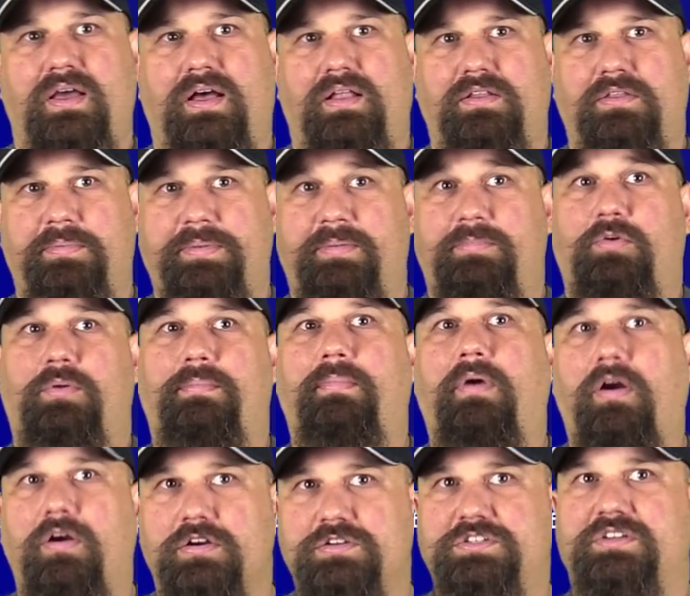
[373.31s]
a little bit more
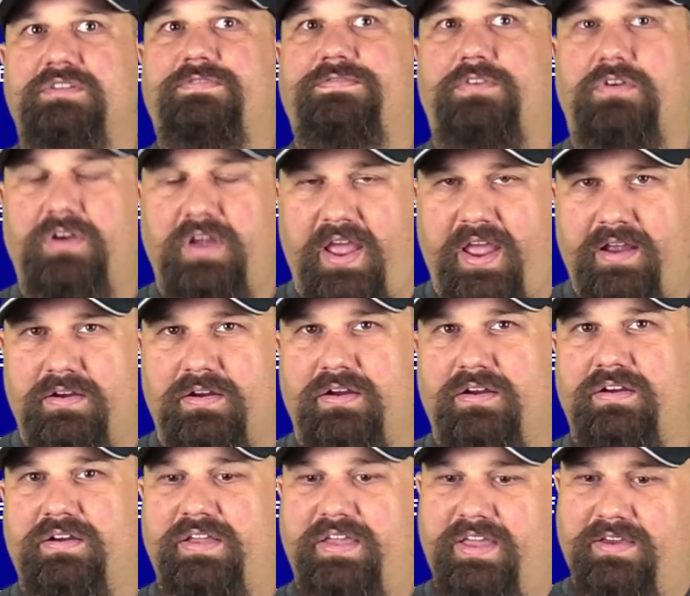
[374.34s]
margin for
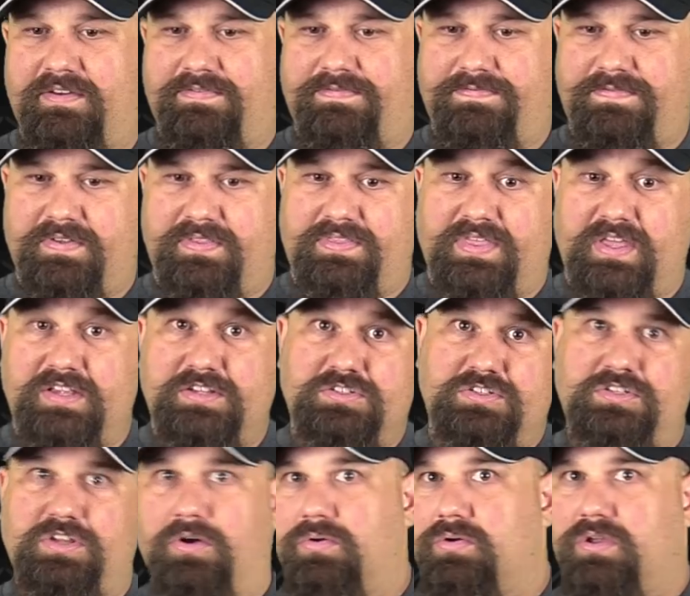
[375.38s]
error if
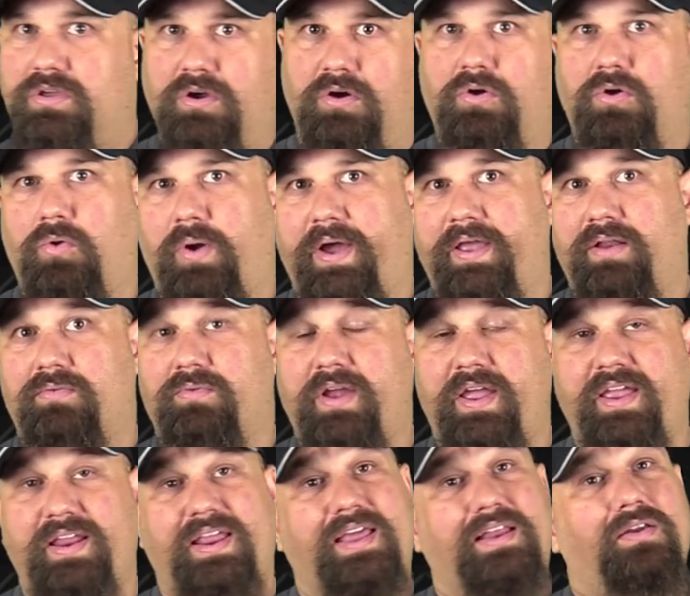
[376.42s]
things don't go quite
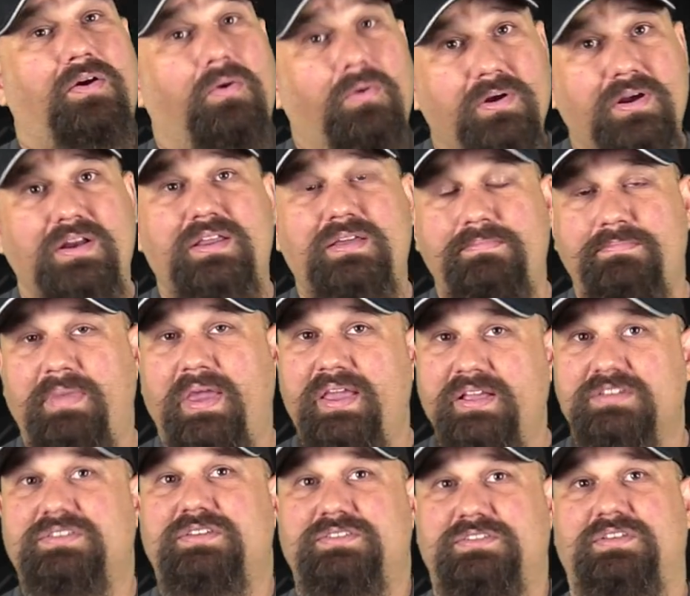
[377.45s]
right. And Hornady
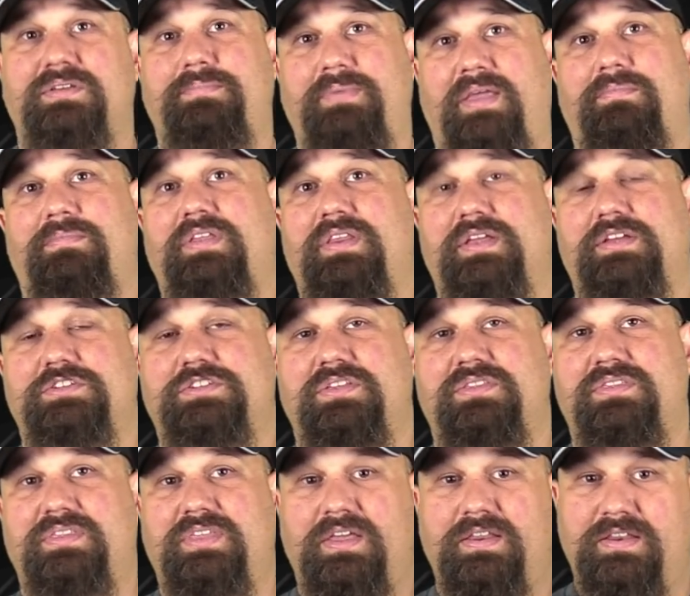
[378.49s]
makes some
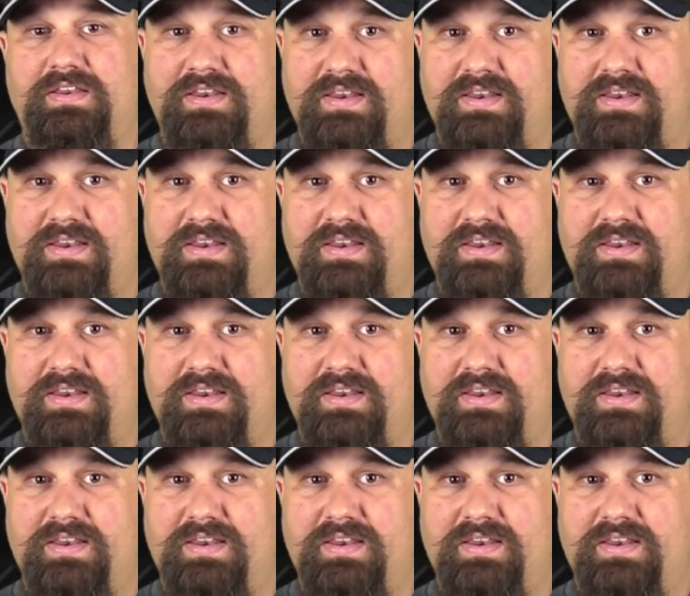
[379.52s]
ammunition that